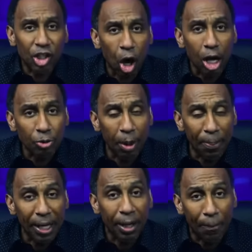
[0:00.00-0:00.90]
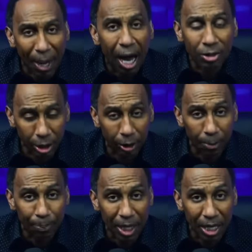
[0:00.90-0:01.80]
stars would have been compelled to
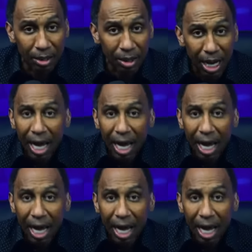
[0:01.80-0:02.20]
compete,